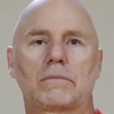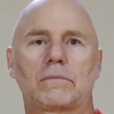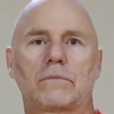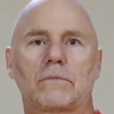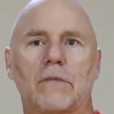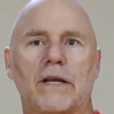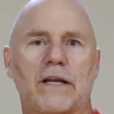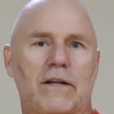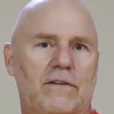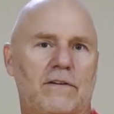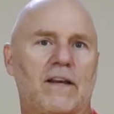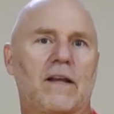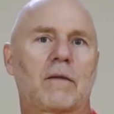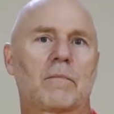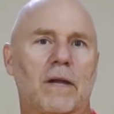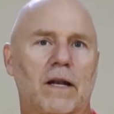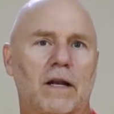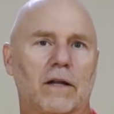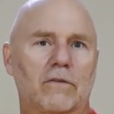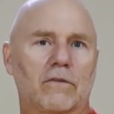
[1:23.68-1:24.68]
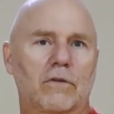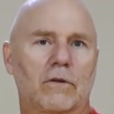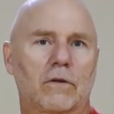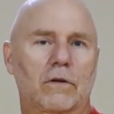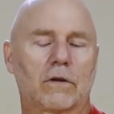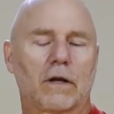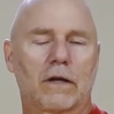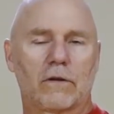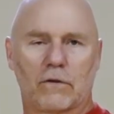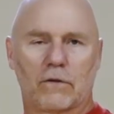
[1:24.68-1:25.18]
in 10 minutes,
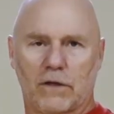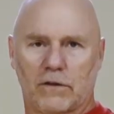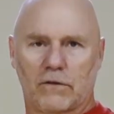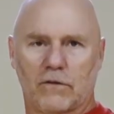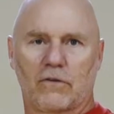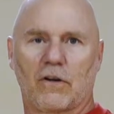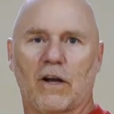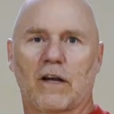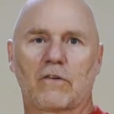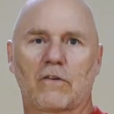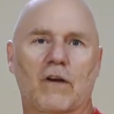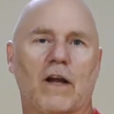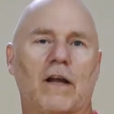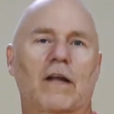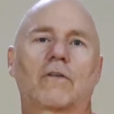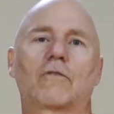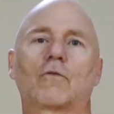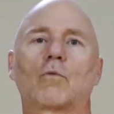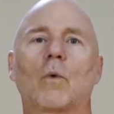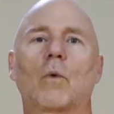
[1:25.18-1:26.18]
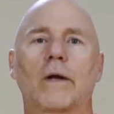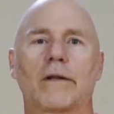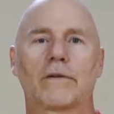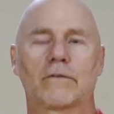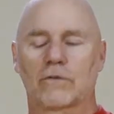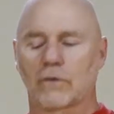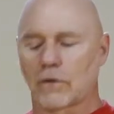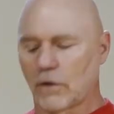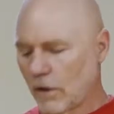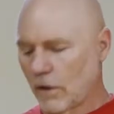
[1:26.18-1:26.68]
and you get to change hands
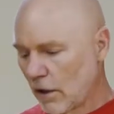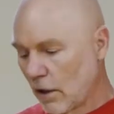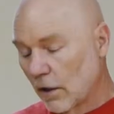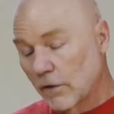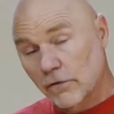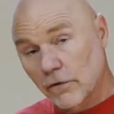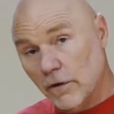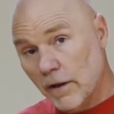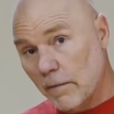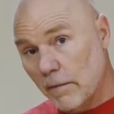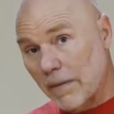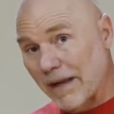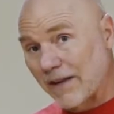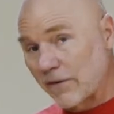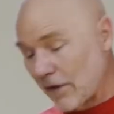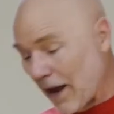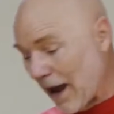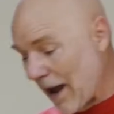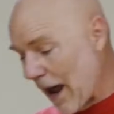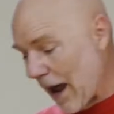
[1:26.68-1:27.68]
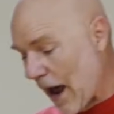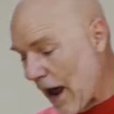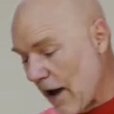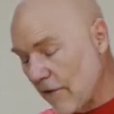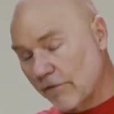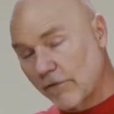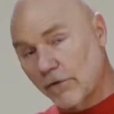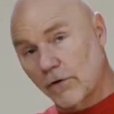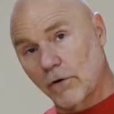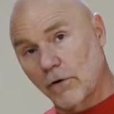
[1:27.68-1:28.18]
once. So that means I
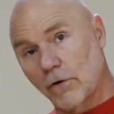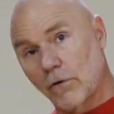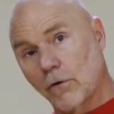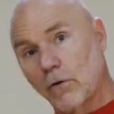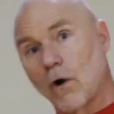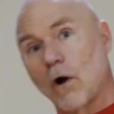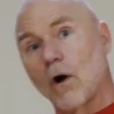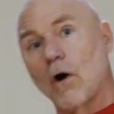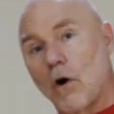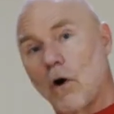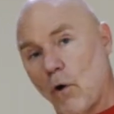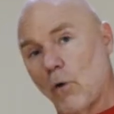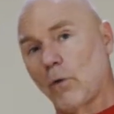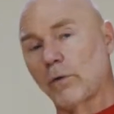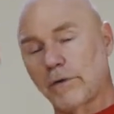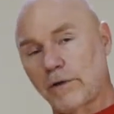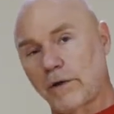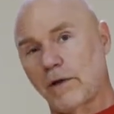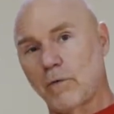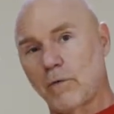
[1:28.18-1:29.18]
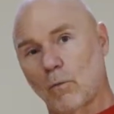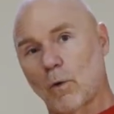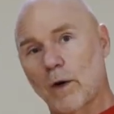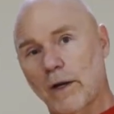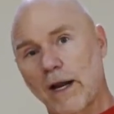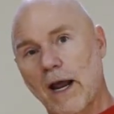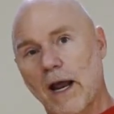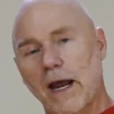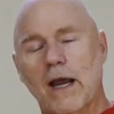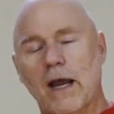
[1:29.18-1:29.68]
have to hold it in one
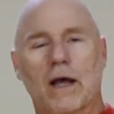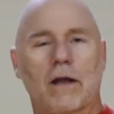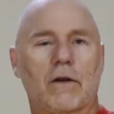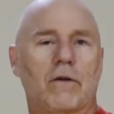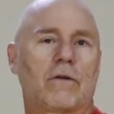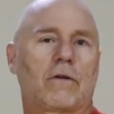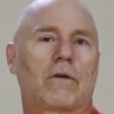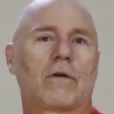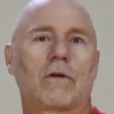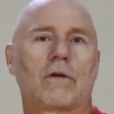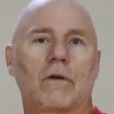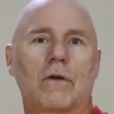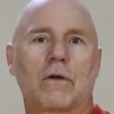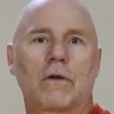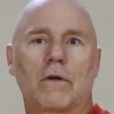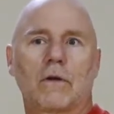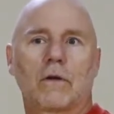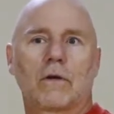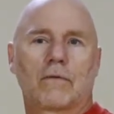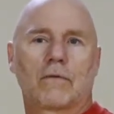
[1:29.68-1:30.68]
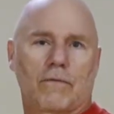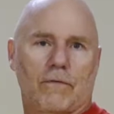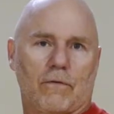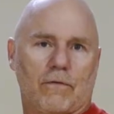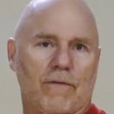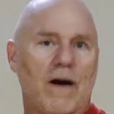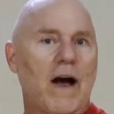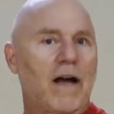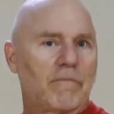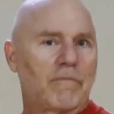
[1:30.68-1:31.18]
hand for
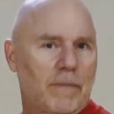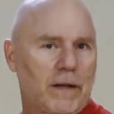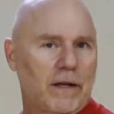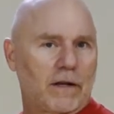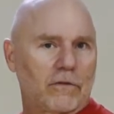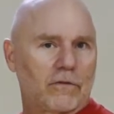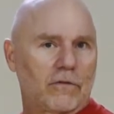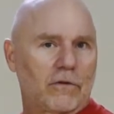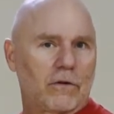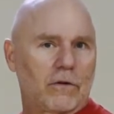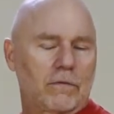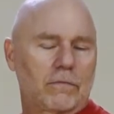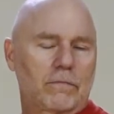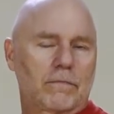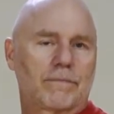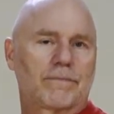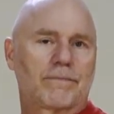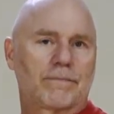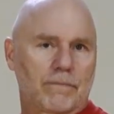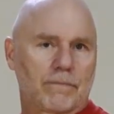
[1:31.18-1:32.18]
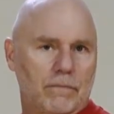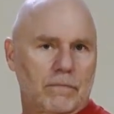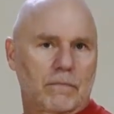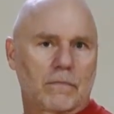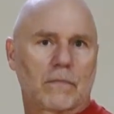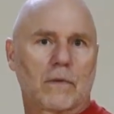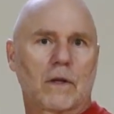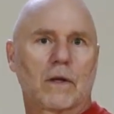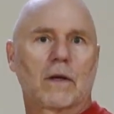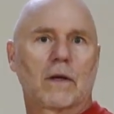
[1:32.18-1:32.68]
5 minutes
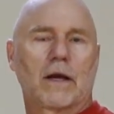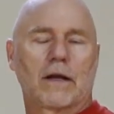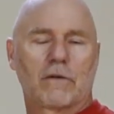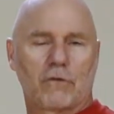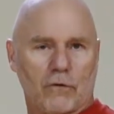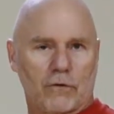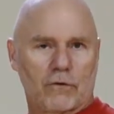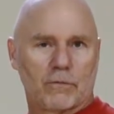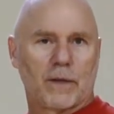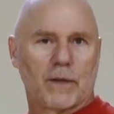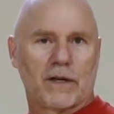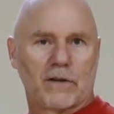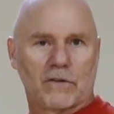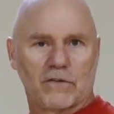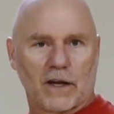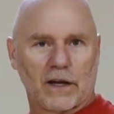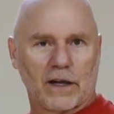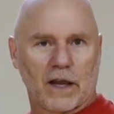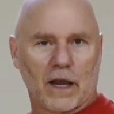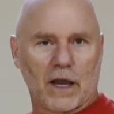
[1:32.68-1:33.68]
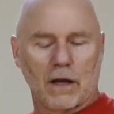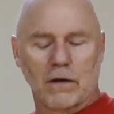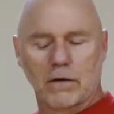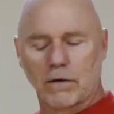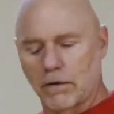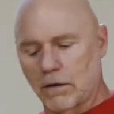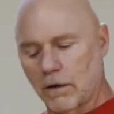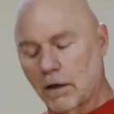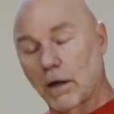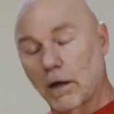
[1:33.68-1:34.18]
and do as many as I can,
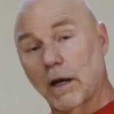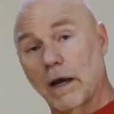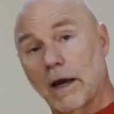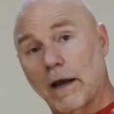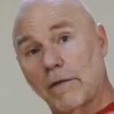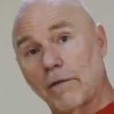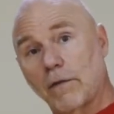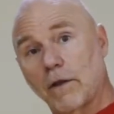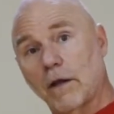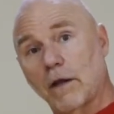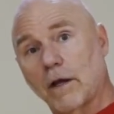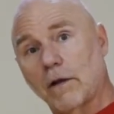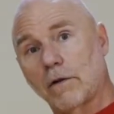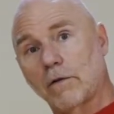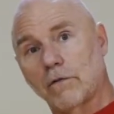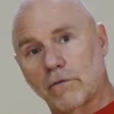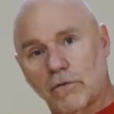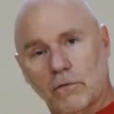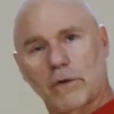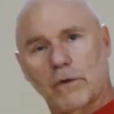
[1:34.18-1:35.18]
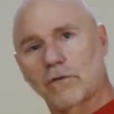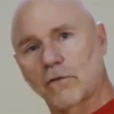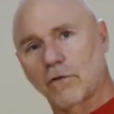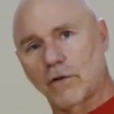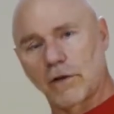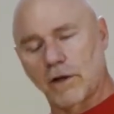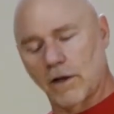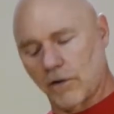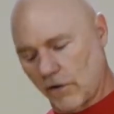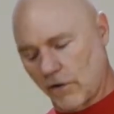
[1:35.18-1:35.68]
and then switch to
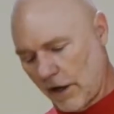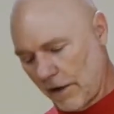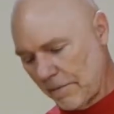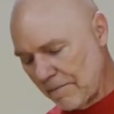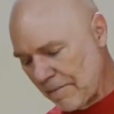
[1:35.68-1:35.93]
the other hand.